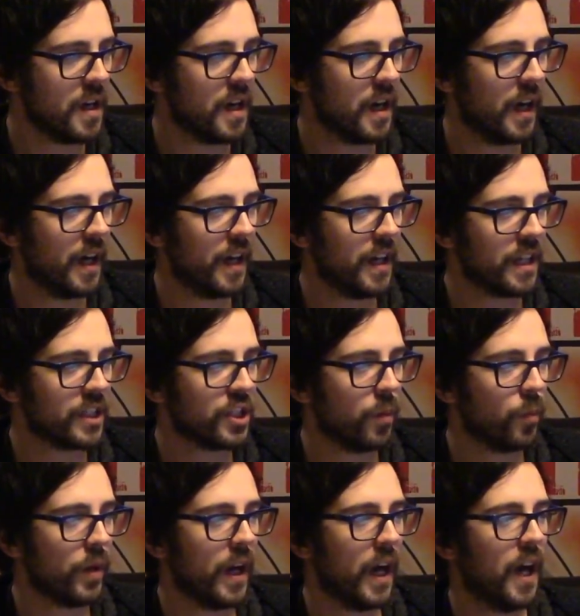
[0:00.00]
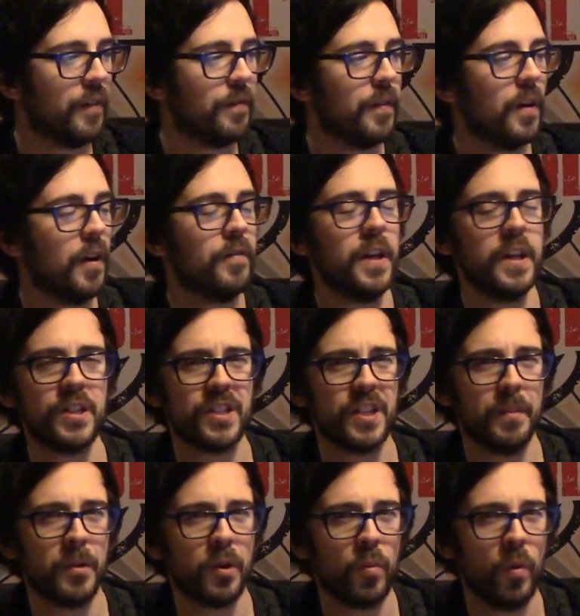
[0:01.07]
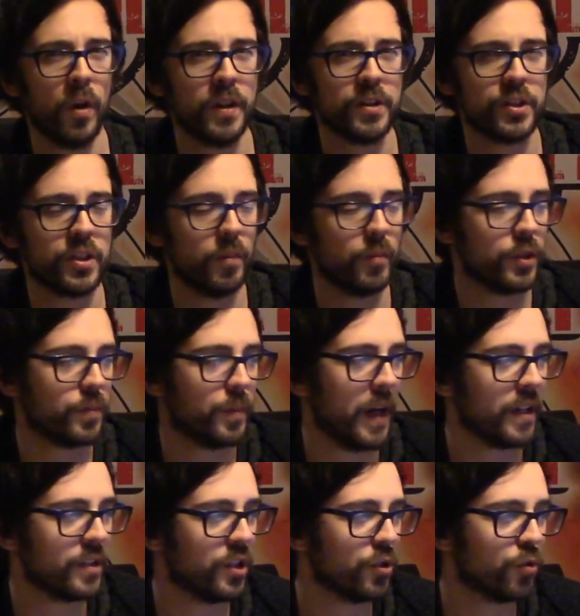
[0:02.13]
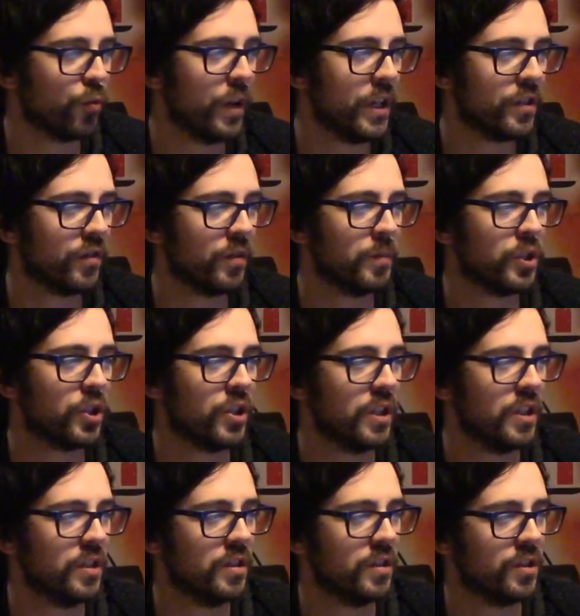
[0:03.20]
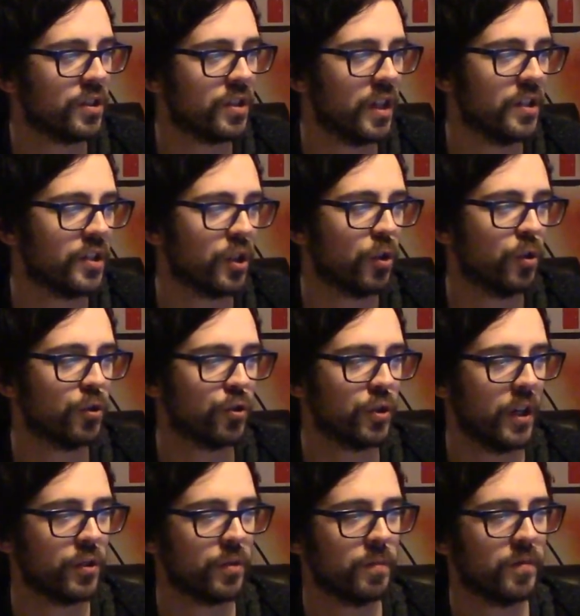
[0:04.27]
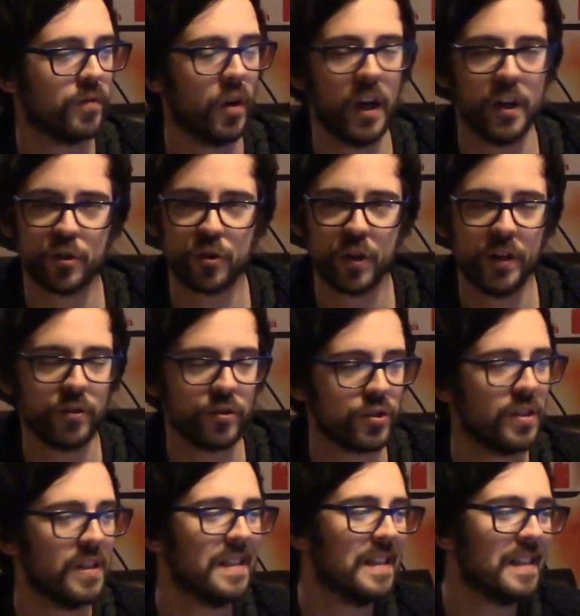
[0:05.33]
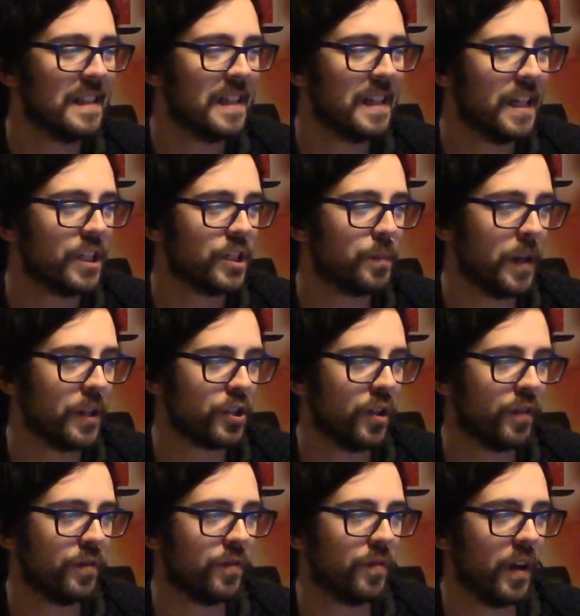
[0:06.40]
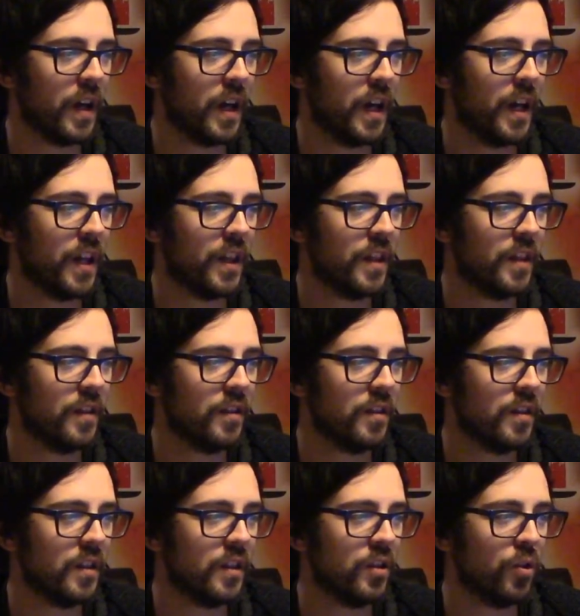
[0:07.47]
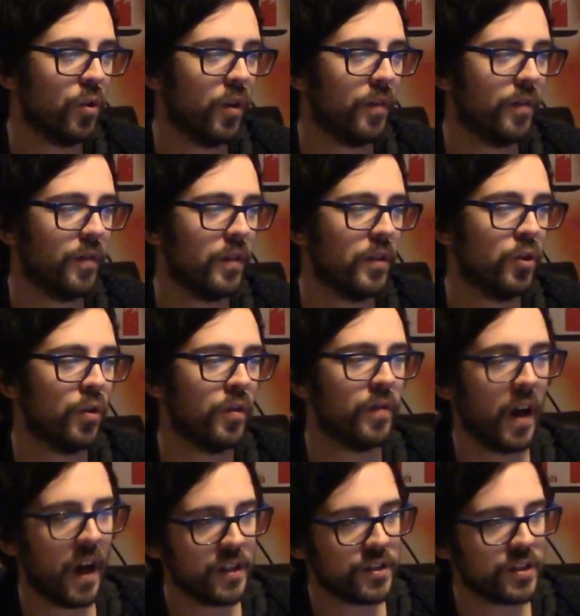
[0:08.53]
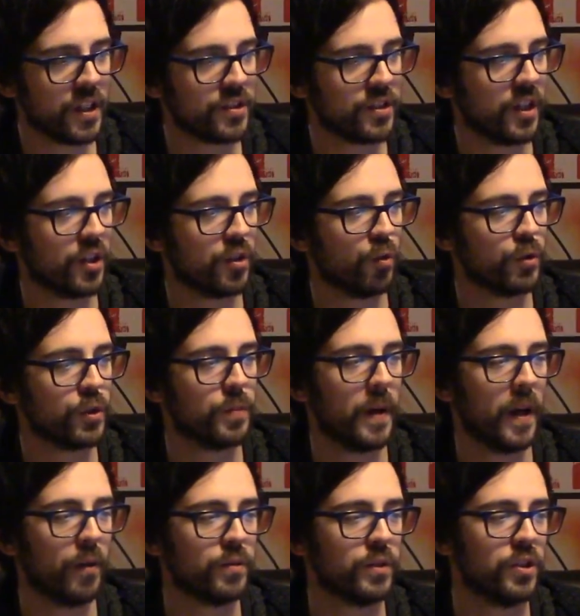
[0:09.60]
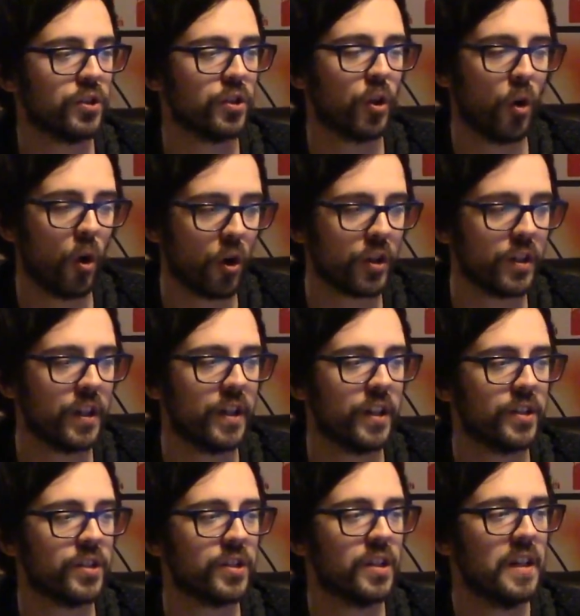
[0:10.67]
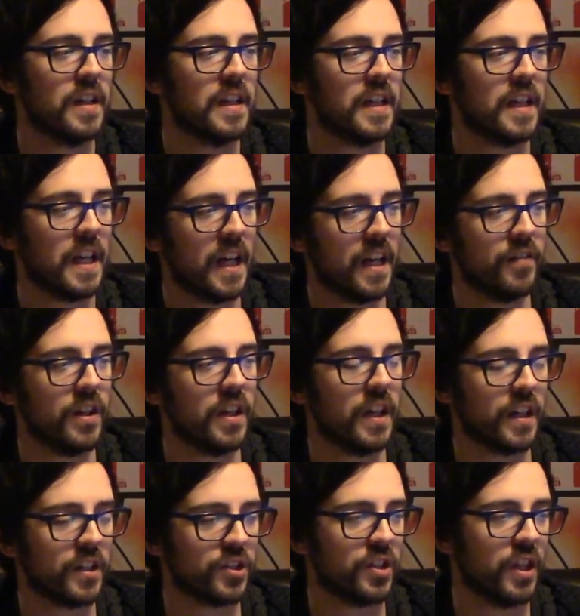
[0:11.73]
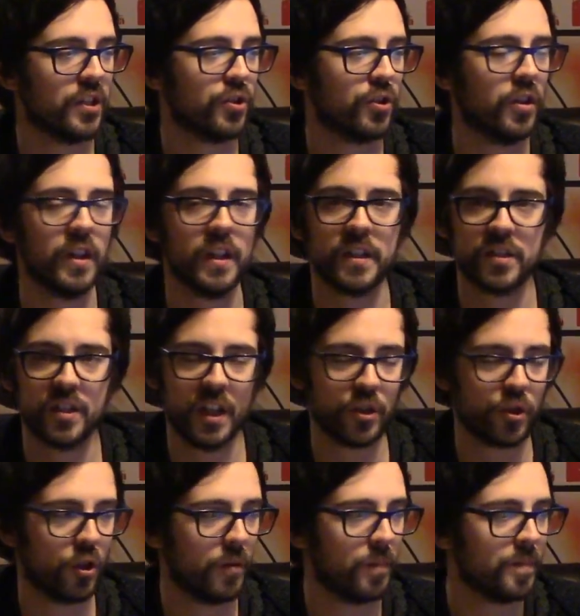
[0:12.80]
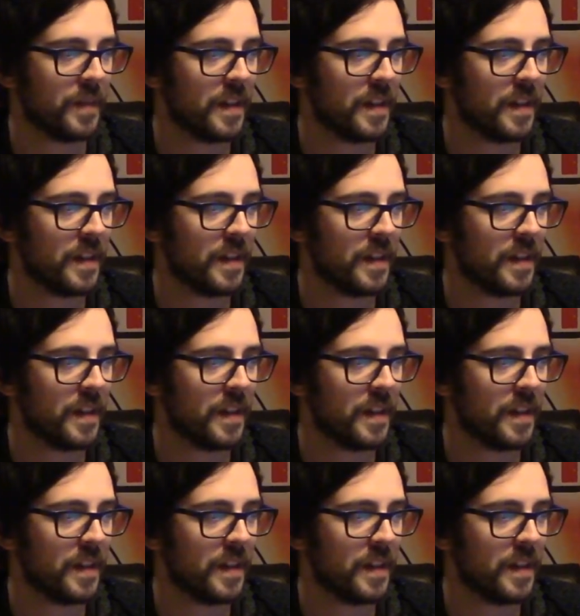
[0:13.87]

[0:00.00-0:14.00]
Next up we have a very similar one in some respects, is Rage of the Machines is a good stratagem for Ironstriders, especially if you know, if you advance, as it ignores the penalties to Cognus, Heavy, etc, etc.